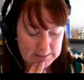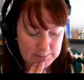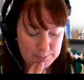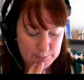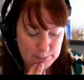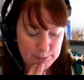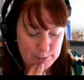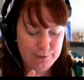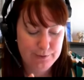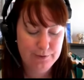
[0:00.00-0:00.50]

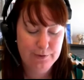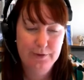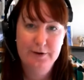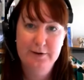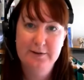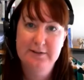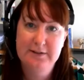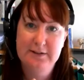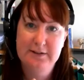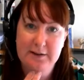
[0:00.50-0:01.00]
and both of
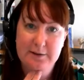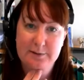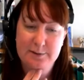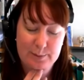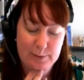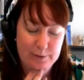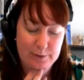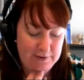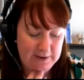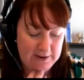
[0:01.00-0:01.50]
those
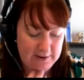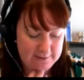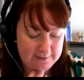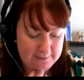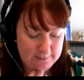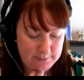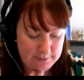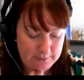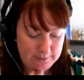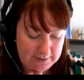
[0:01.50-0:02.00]
things were found
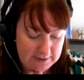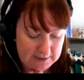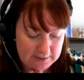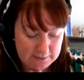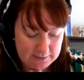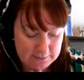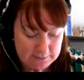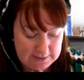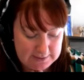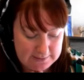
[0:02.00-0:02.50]
to be a
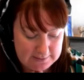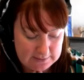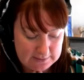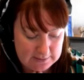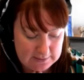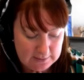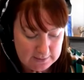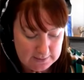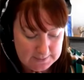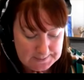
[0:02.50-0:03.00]
valid
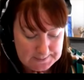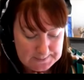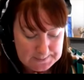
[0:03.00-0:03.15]
reason.